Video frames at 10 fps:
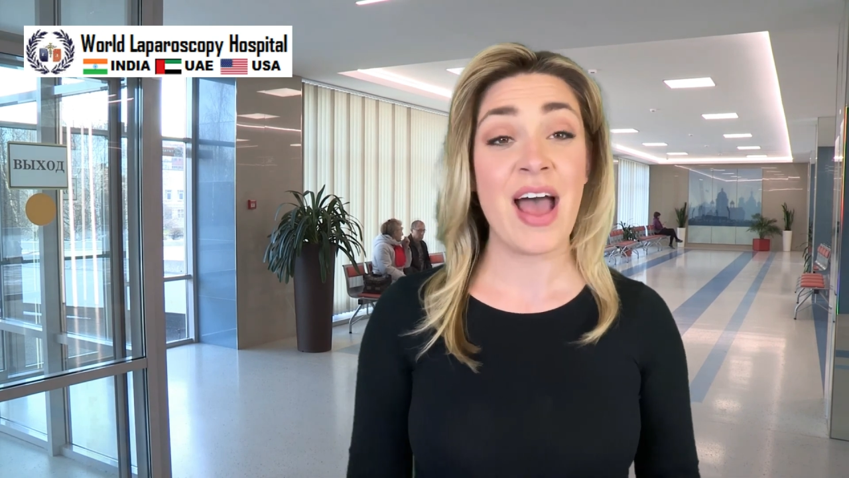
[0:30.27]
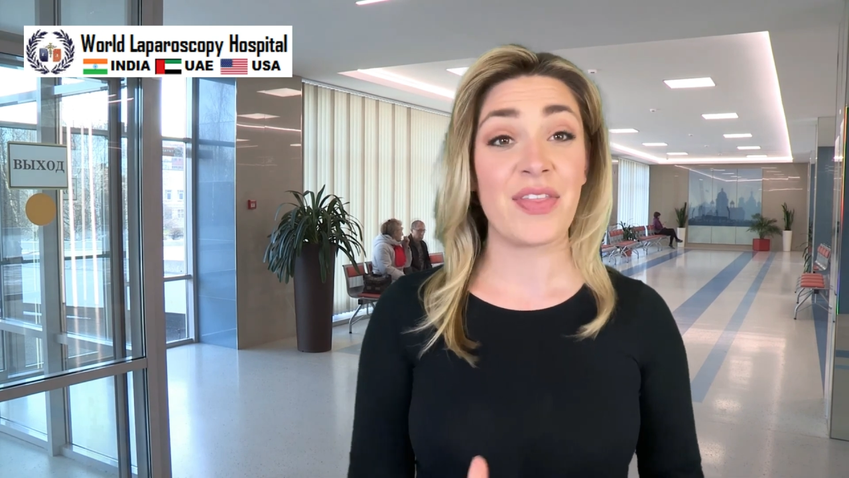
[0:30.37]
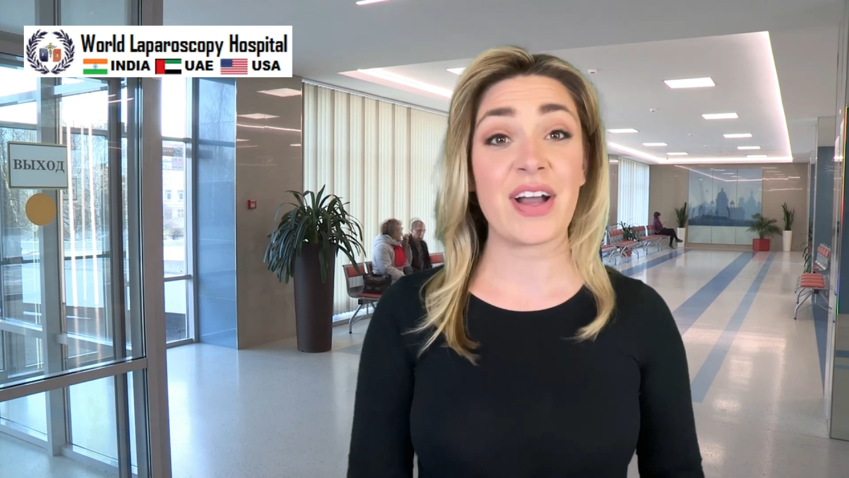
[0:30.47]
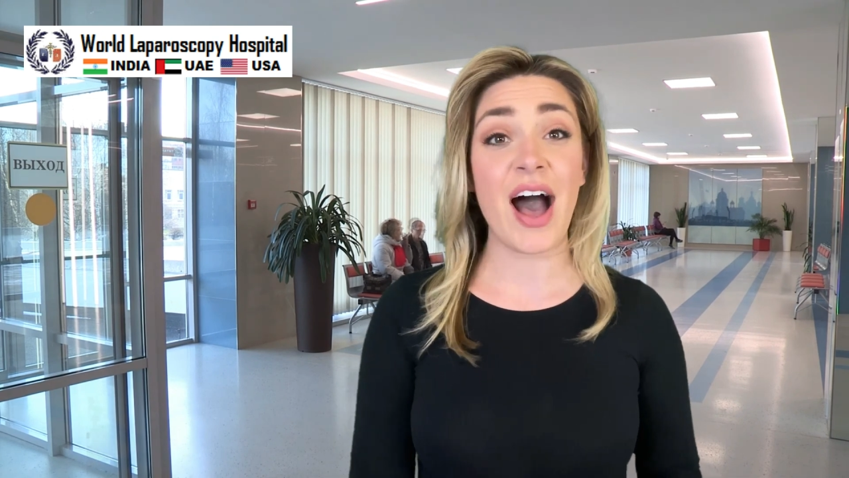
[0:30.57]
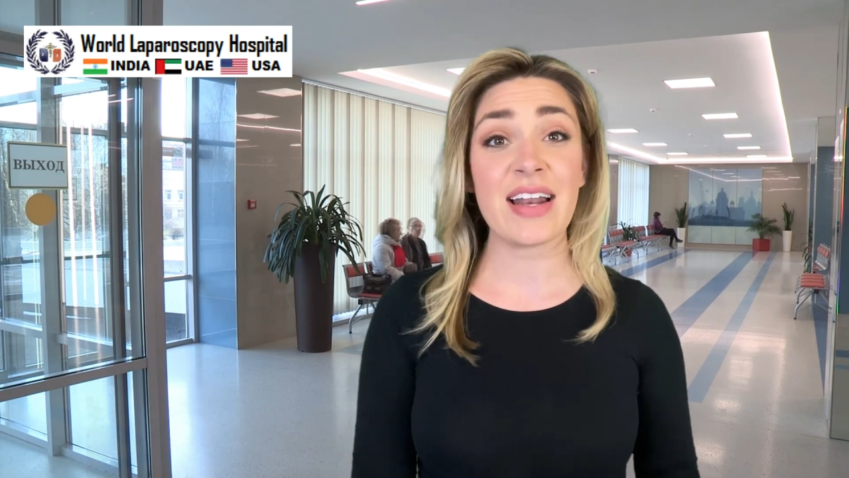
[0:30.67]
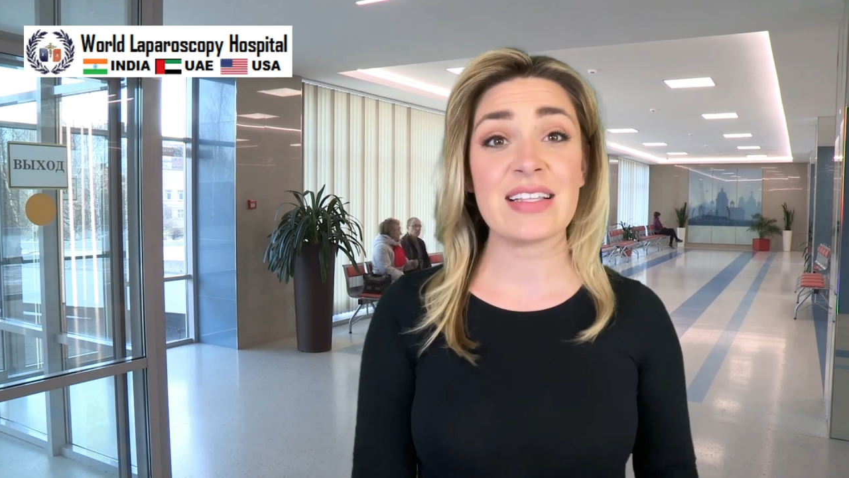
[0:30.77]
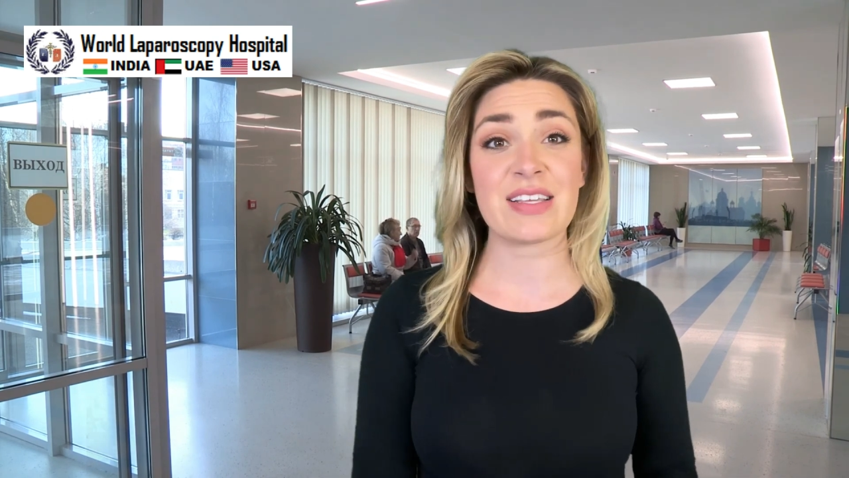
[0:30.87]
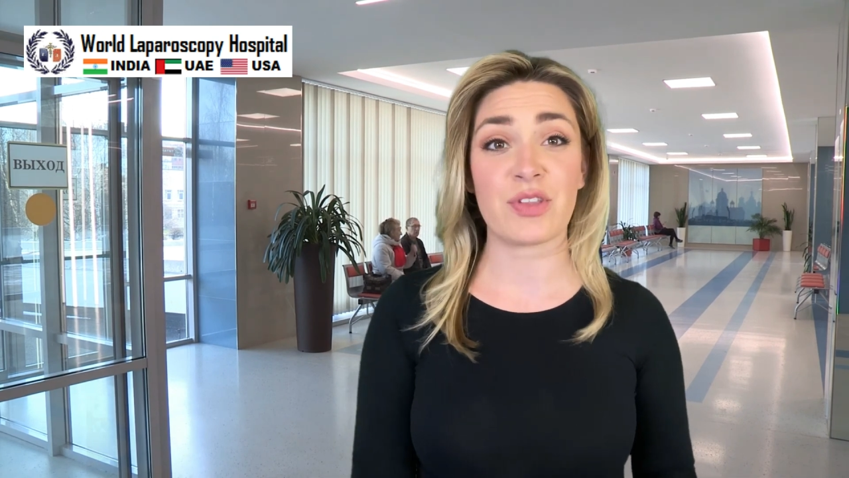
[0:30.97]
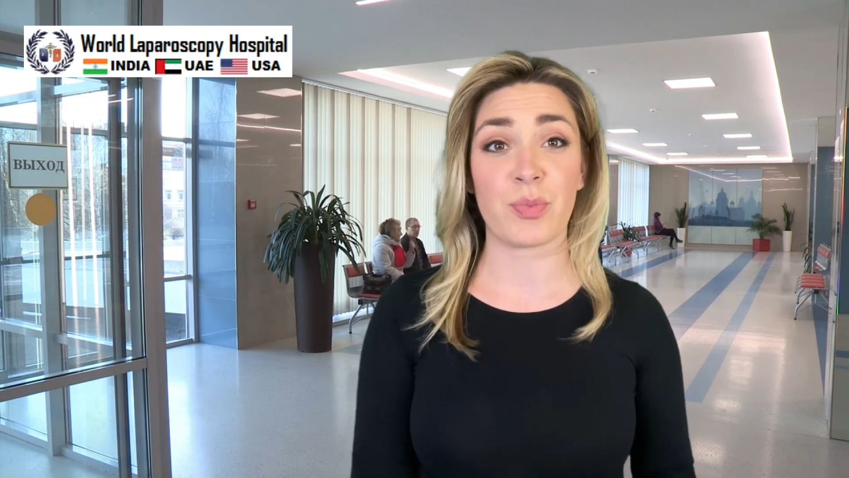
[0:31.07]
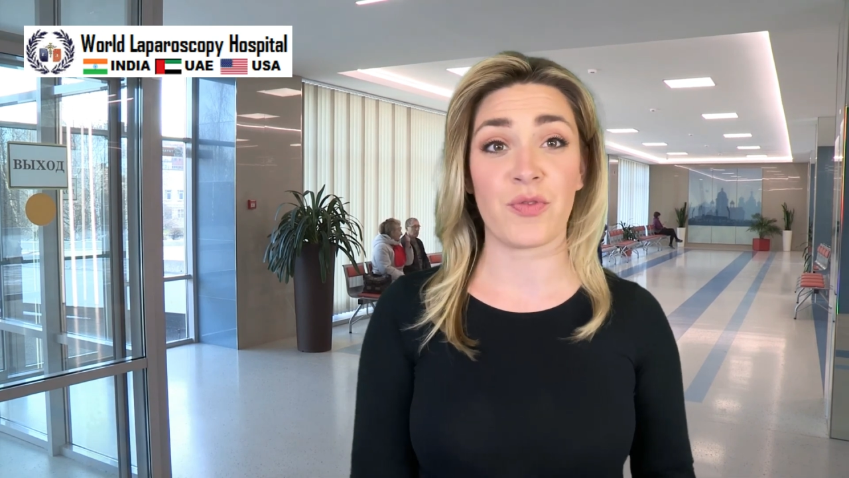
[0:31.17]
The guidance
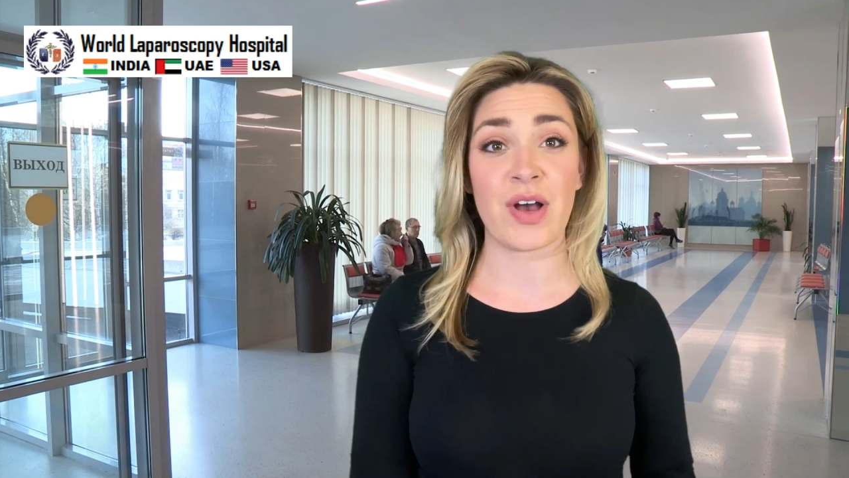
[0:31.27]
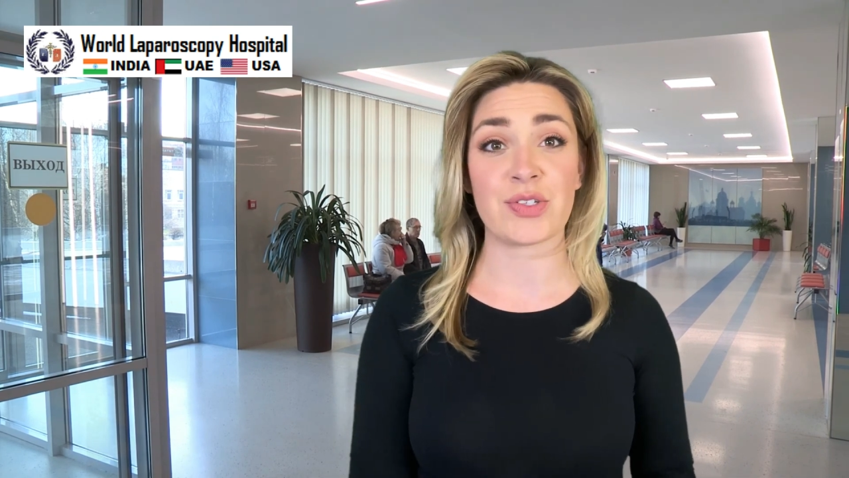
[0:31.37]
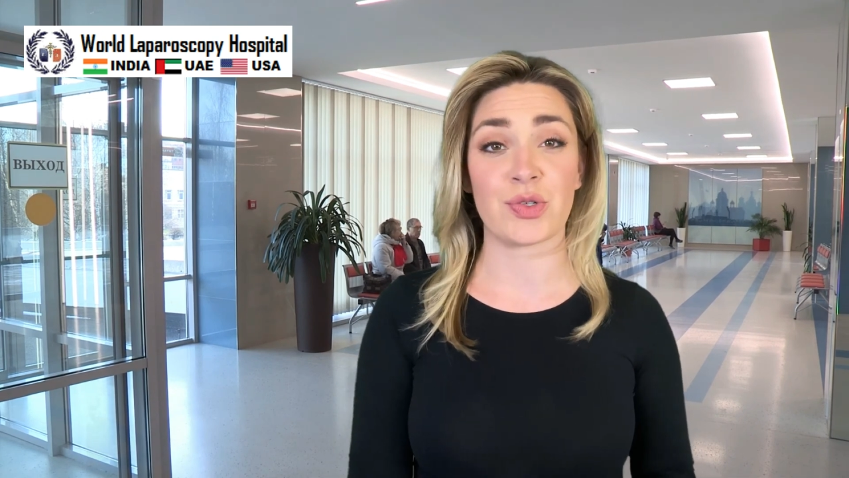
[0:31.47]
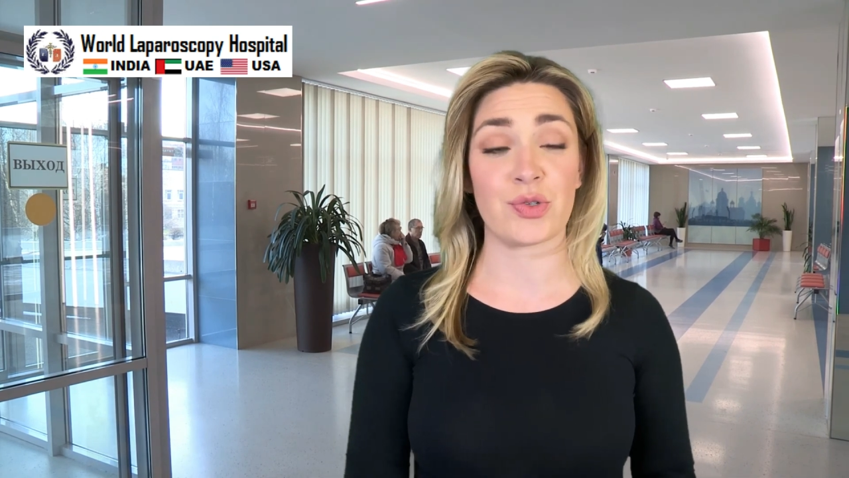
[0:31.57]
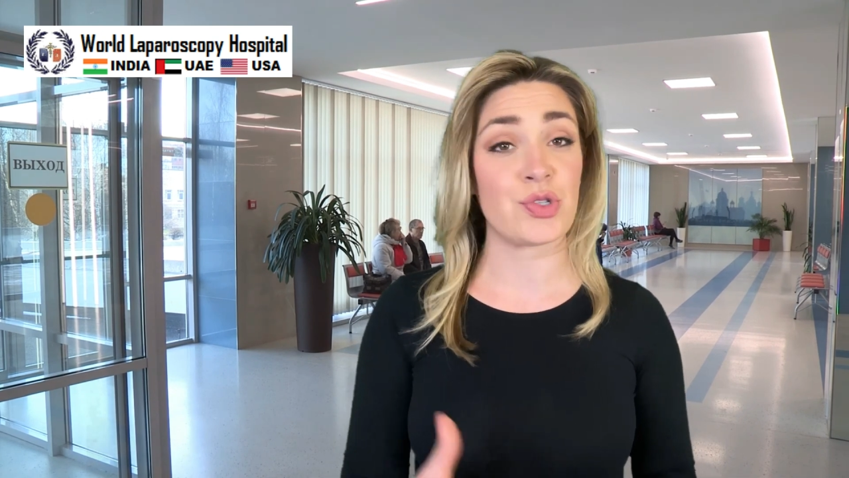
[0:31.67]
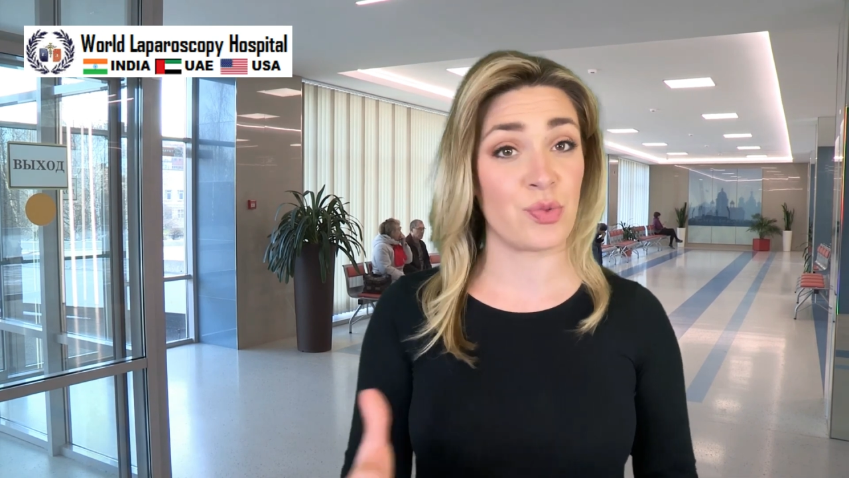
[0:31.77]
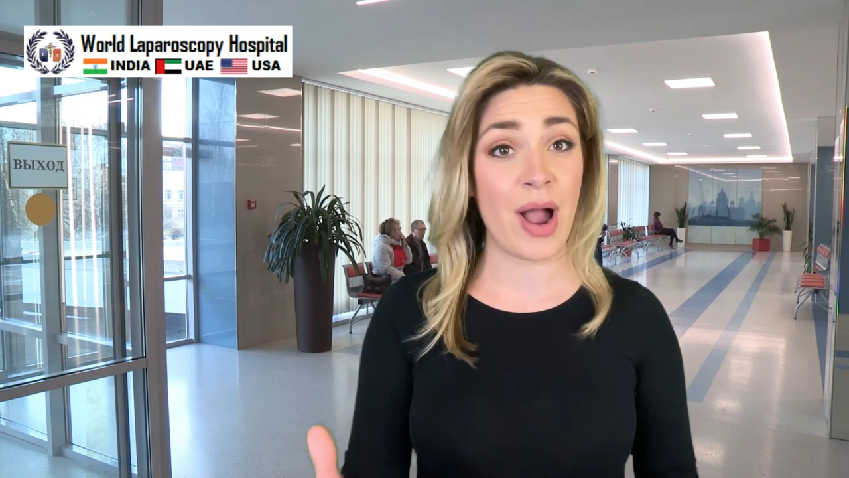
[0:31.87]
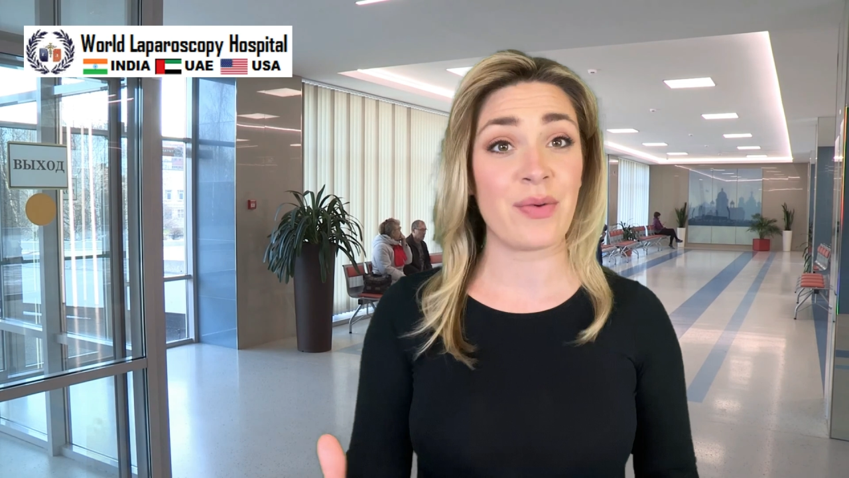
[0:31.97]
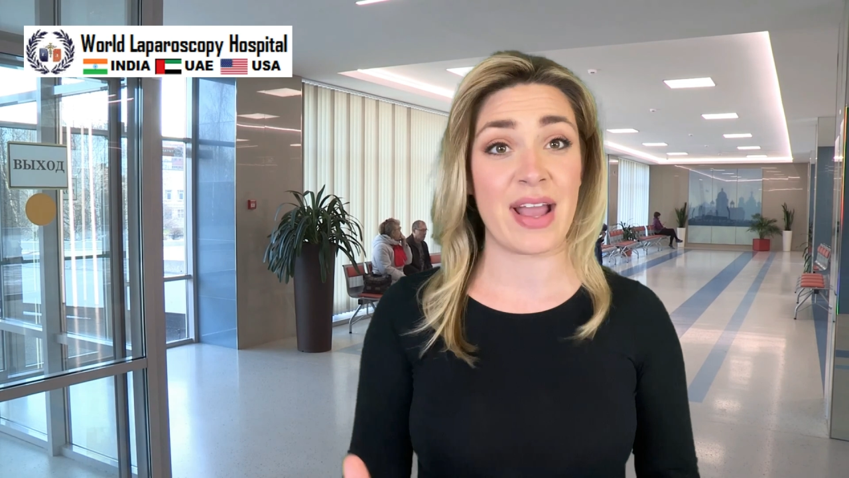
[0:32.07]
of the professors throughout